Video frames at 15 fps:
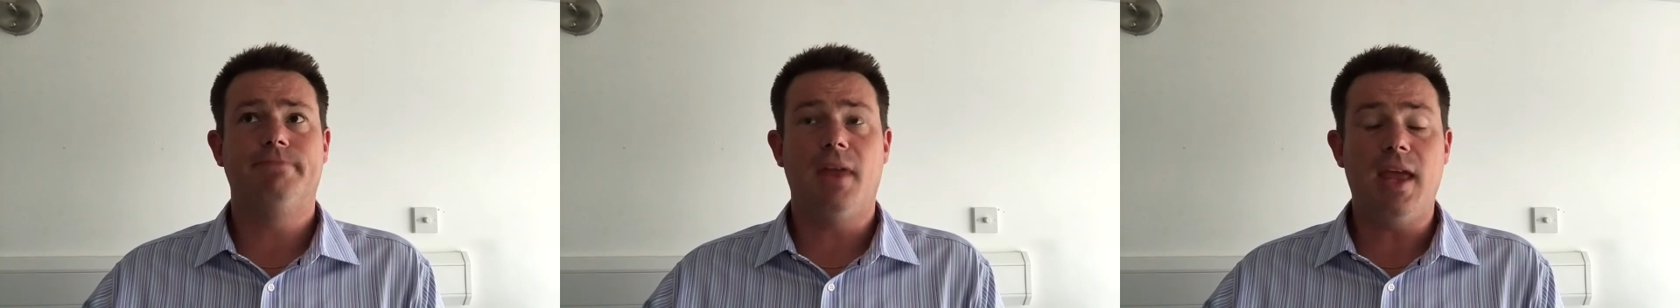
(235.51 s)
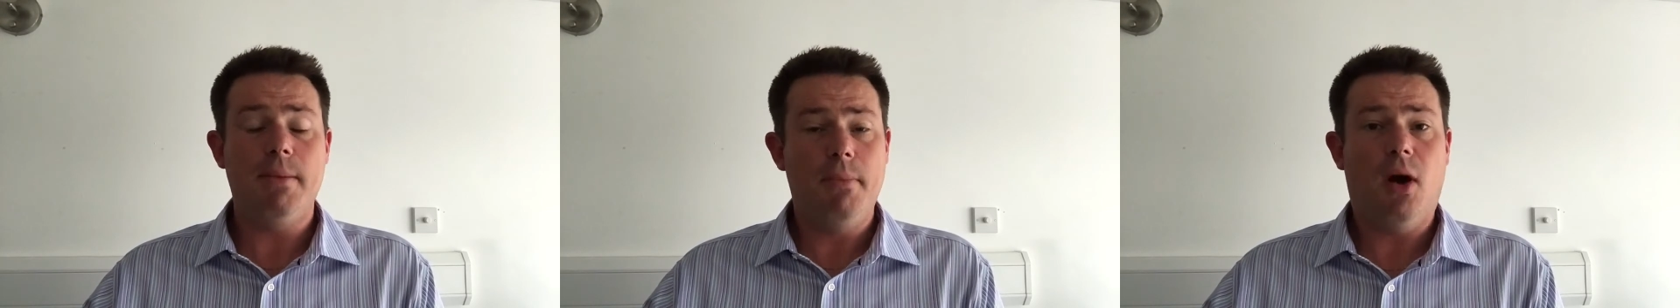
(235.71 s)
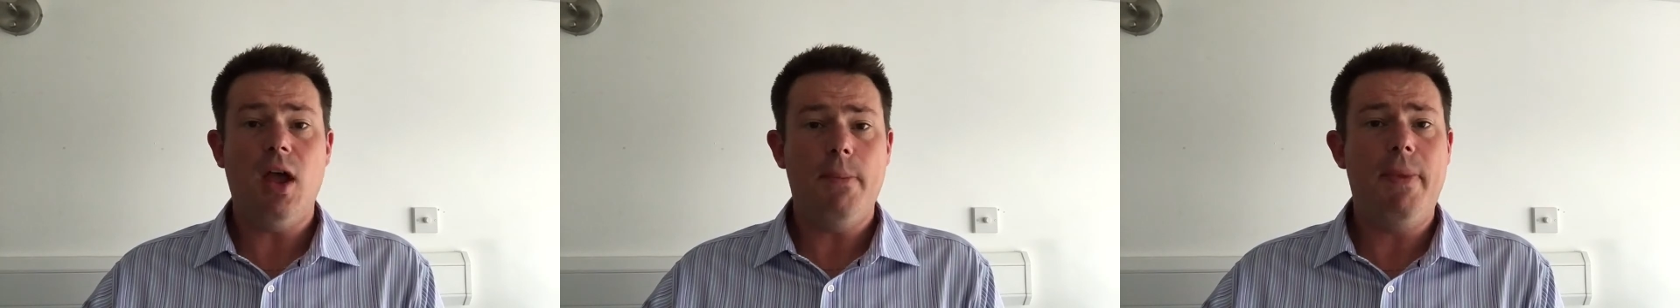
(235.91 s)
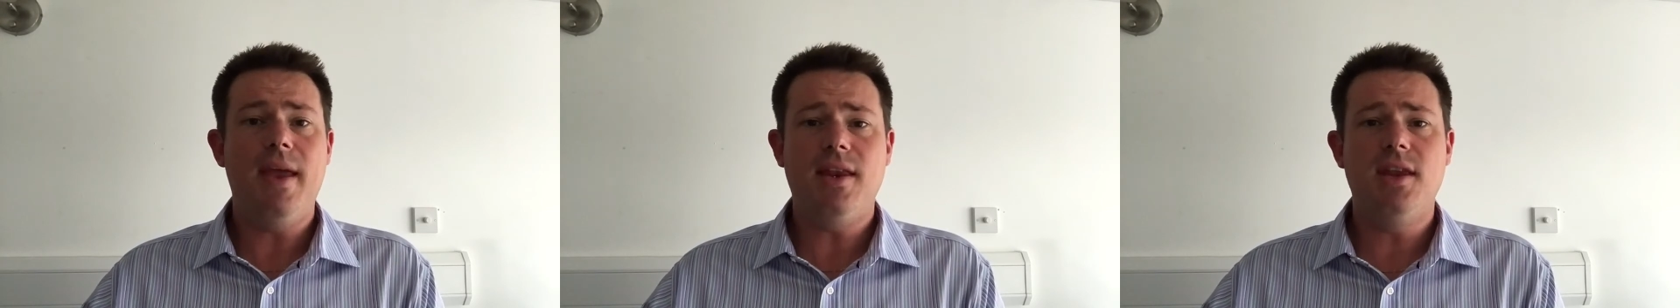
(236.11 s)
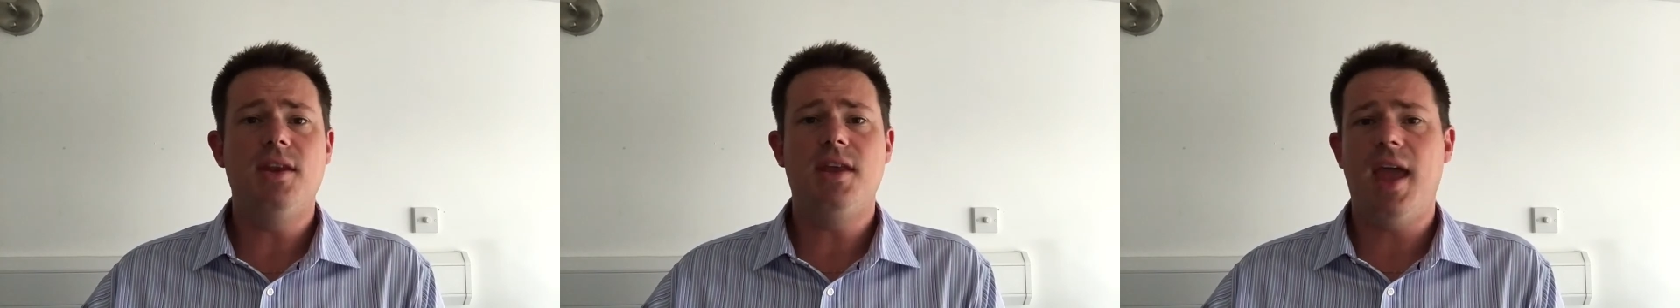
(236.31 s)
In my
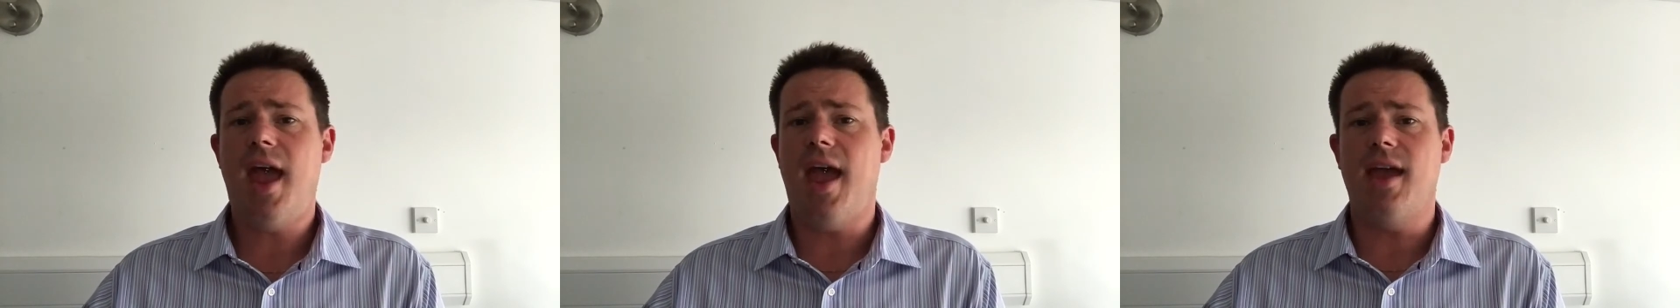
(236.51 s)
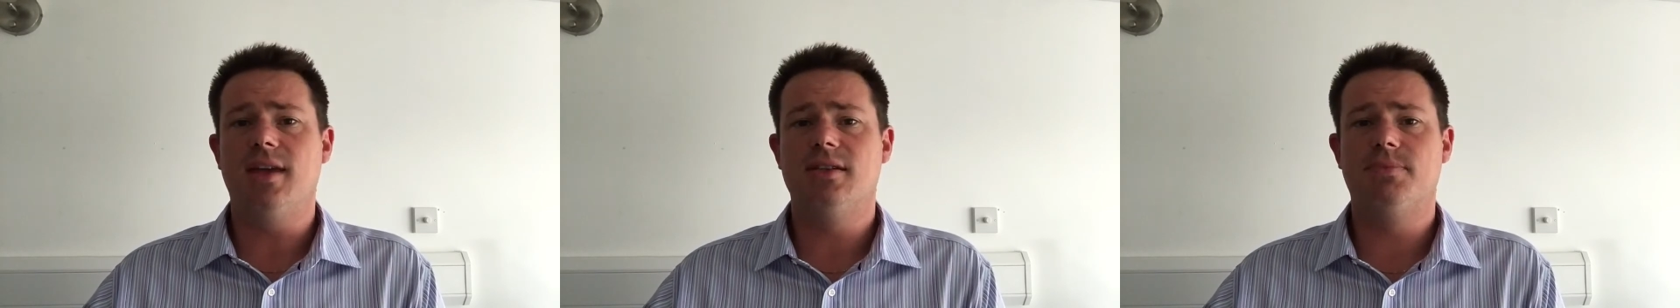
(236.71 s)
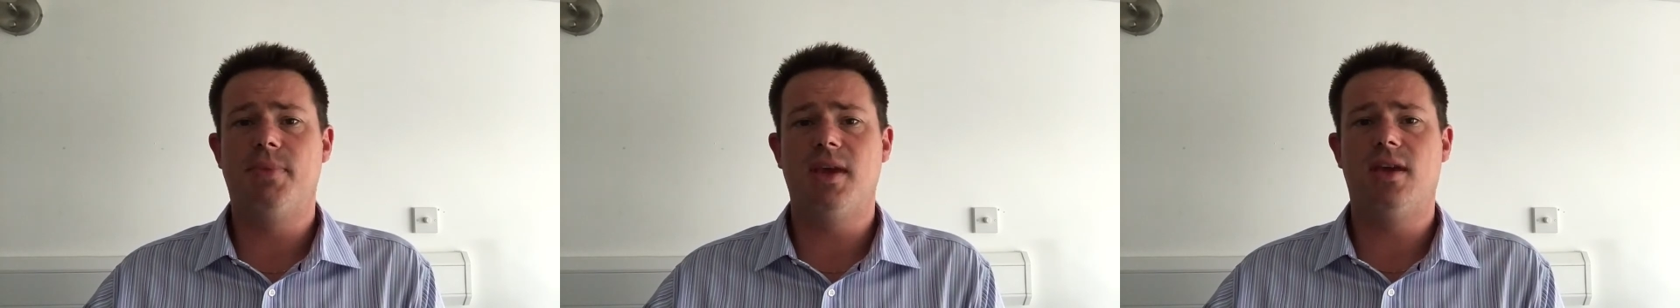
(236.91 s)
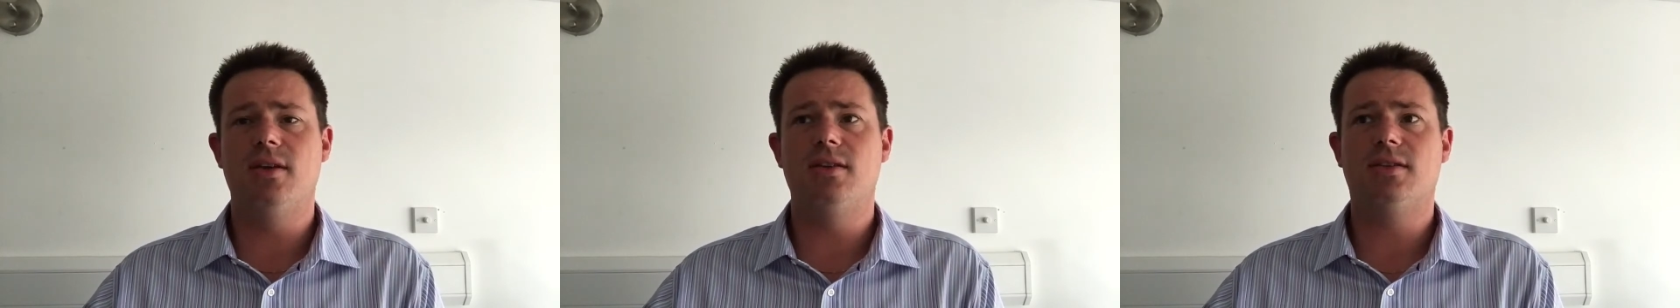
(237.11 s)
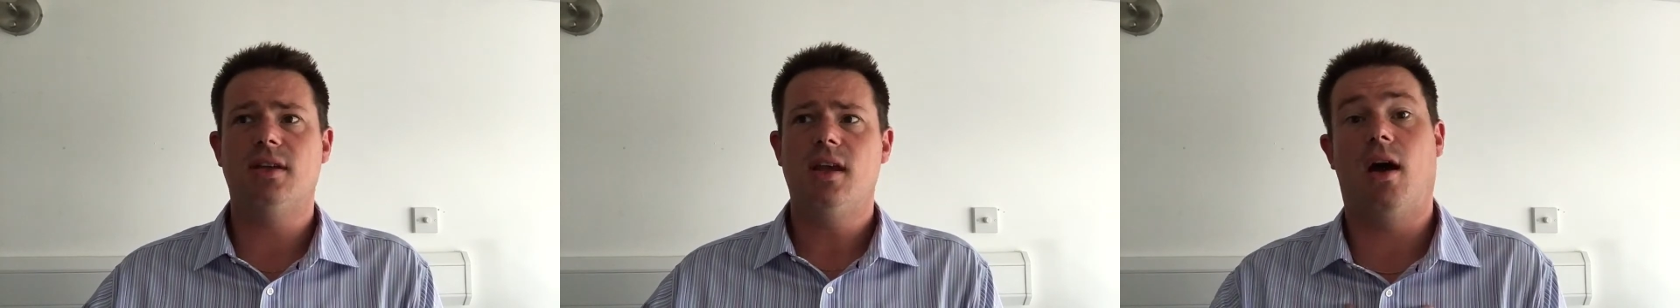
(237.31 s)
opinion, yes,
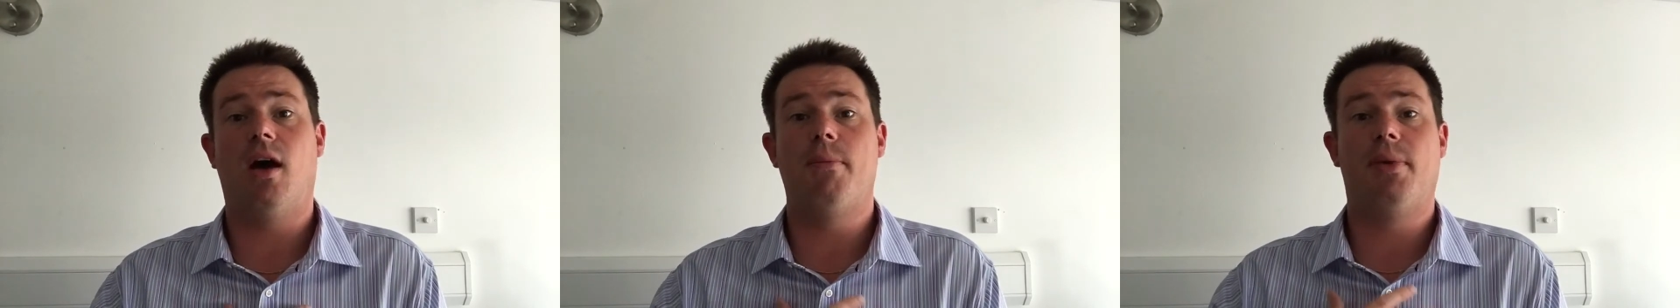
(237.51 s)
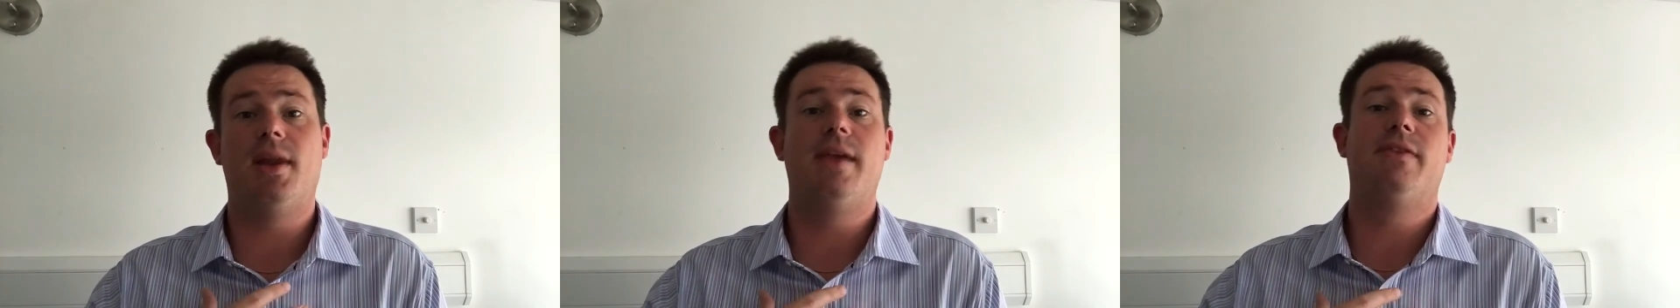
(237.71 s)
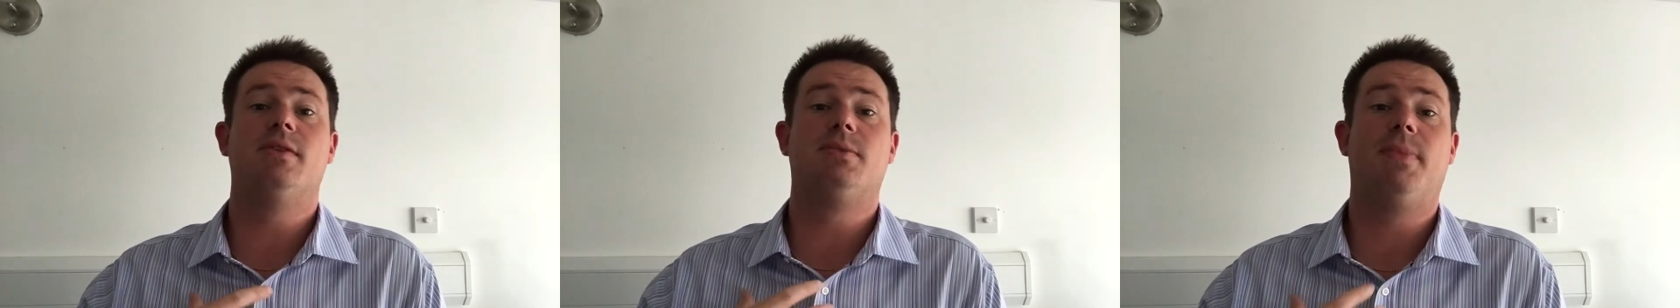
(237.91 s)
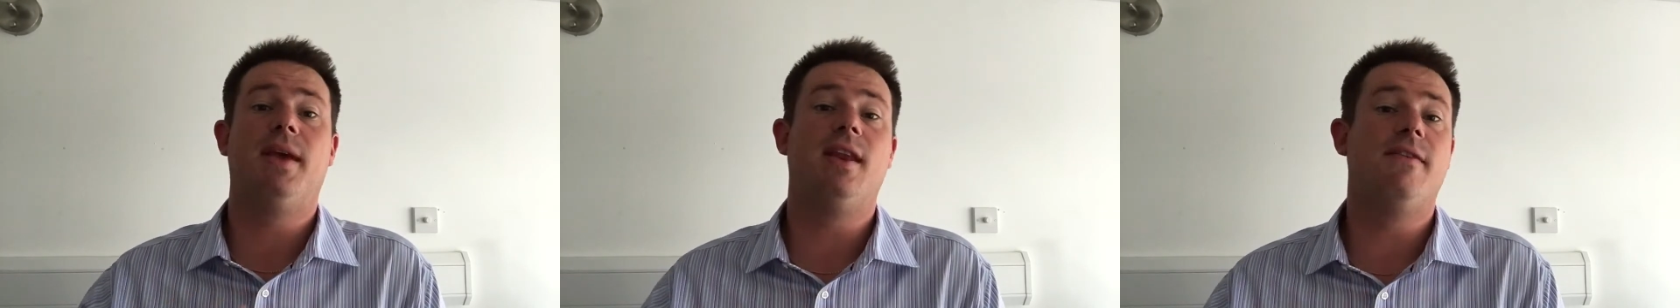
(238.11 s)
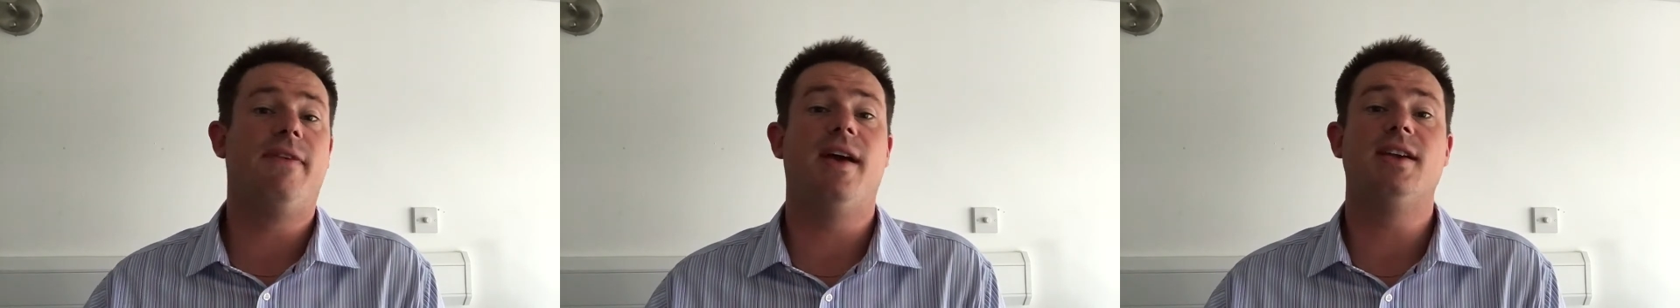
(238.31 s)
because I believe them to be
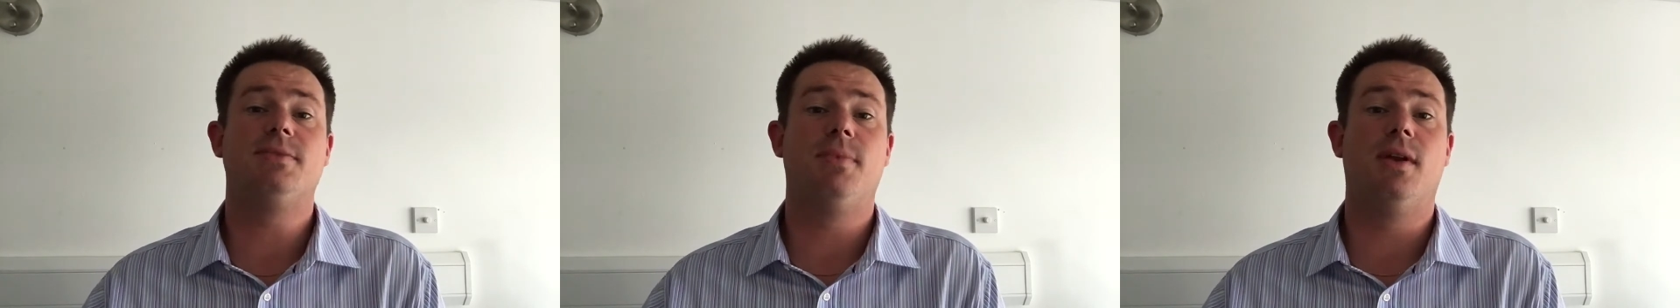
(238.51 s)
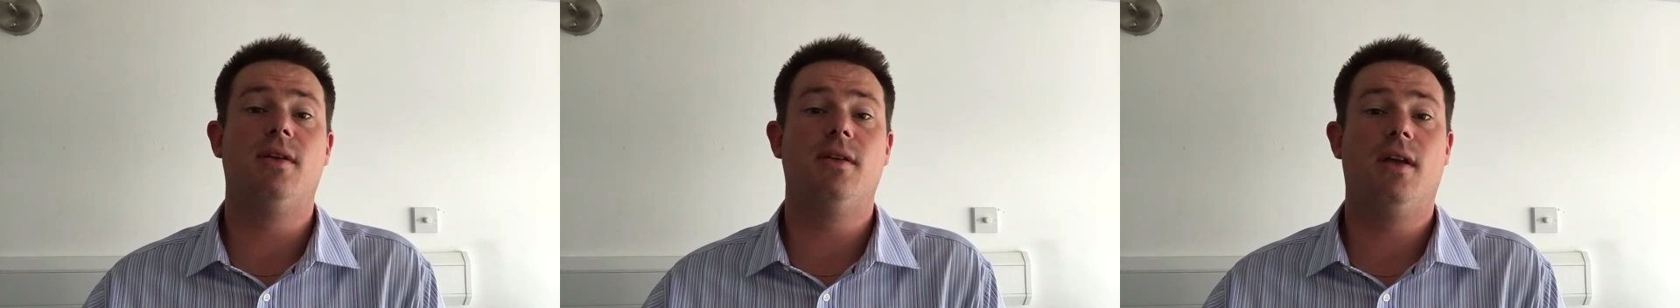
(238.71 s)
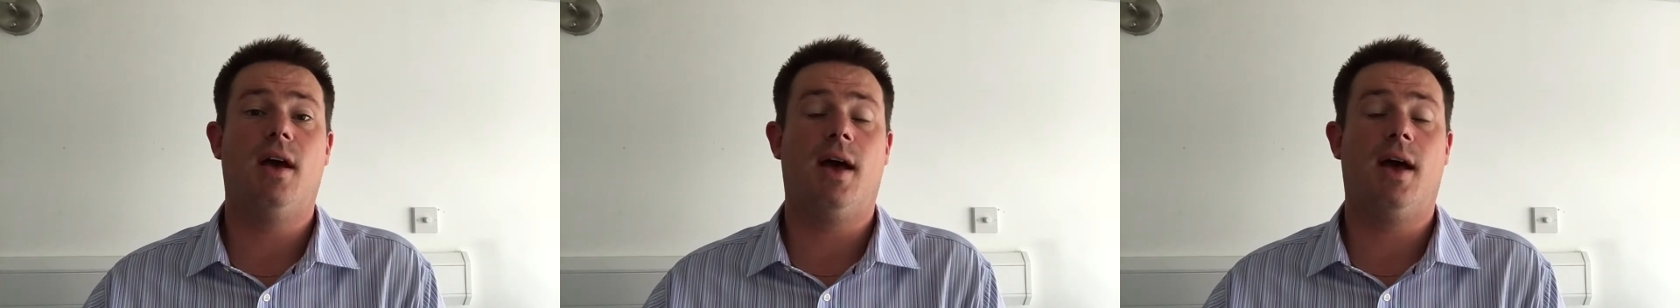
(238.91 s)
an investment.